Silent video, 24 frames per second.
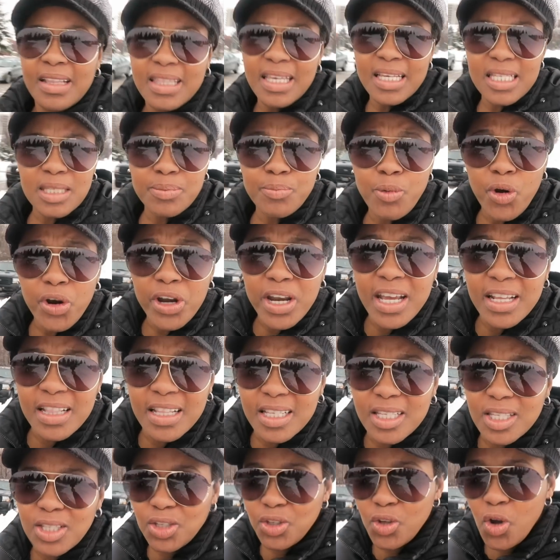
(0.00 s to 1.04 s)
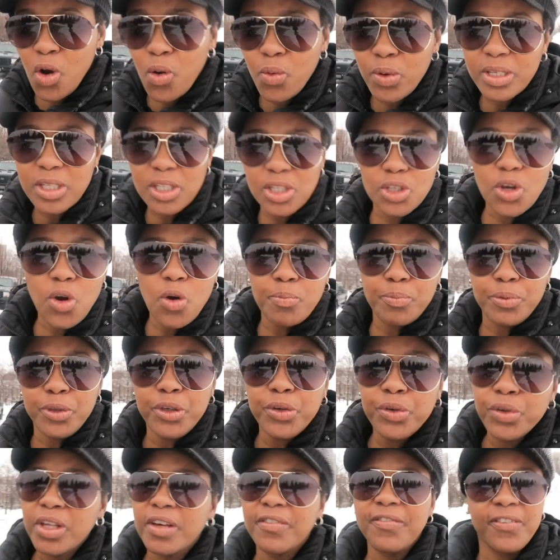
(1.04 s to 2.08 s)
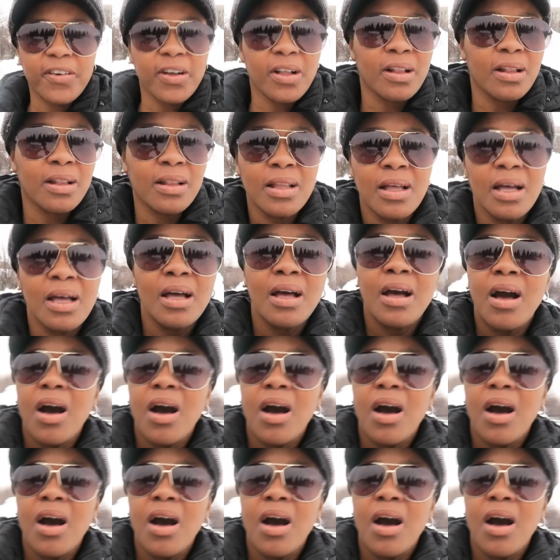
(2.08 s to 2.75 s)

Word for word: This morning the snow was so beautiful